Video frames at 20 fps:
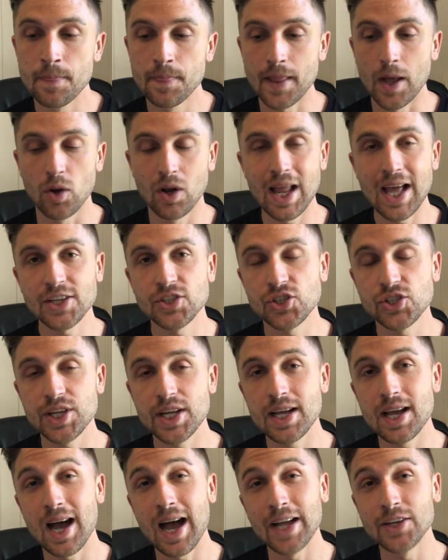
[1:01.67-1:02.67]
Now, last
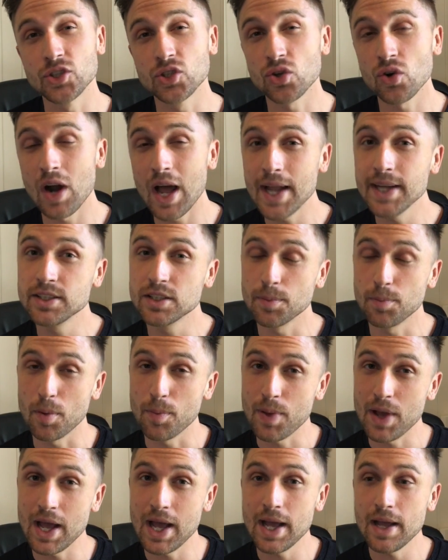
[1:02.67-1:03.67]
year I tried to
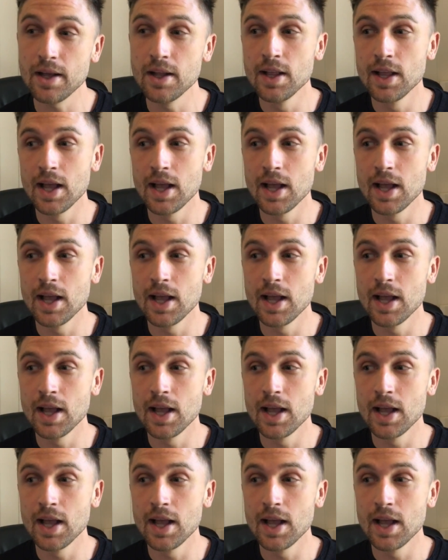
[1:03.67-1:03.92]
prepare.